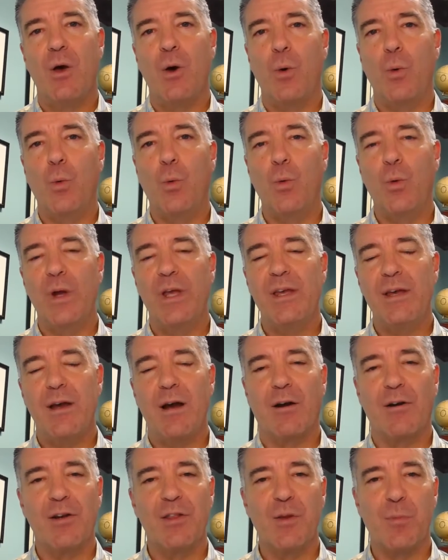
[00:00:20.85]
we
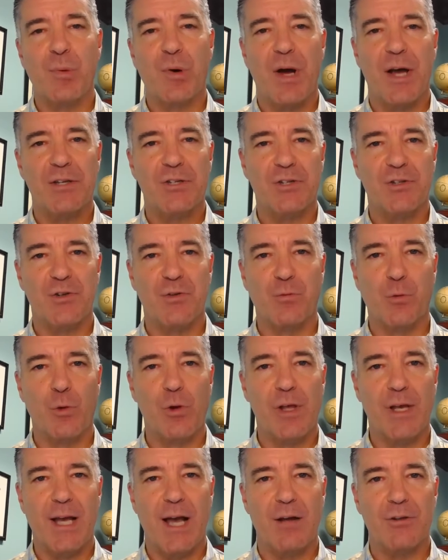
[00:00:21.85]
are in the process of
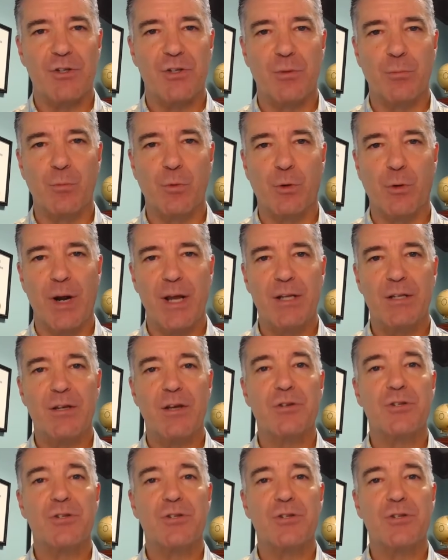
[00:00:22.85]
rolling out some great